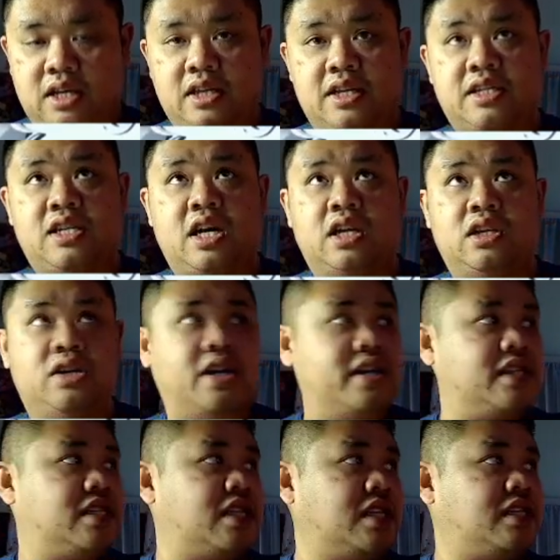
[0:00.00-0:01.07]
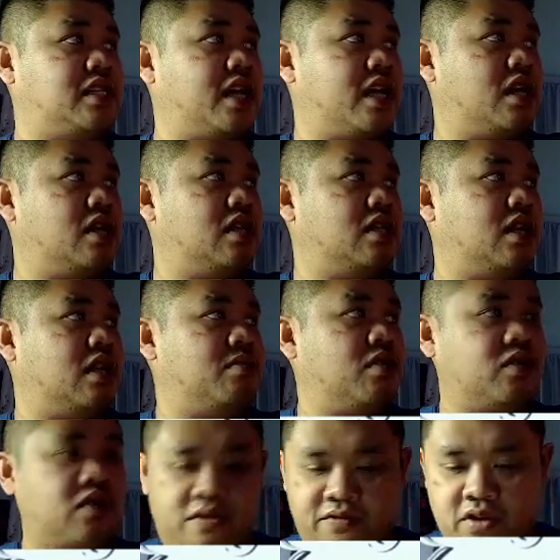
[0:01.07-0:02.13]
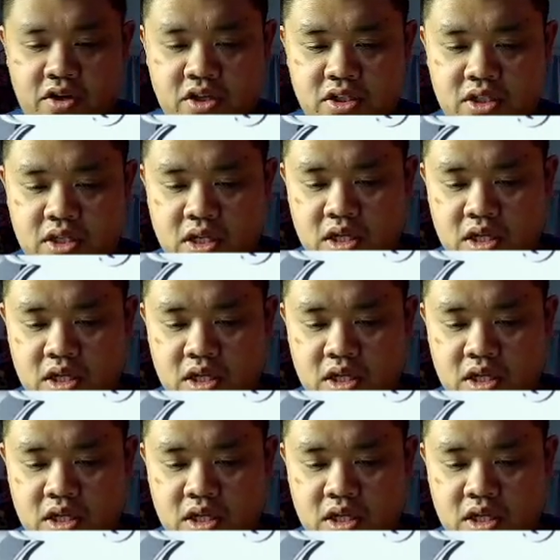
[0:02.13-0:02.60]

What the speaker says: This color is Sunset that I'm using first.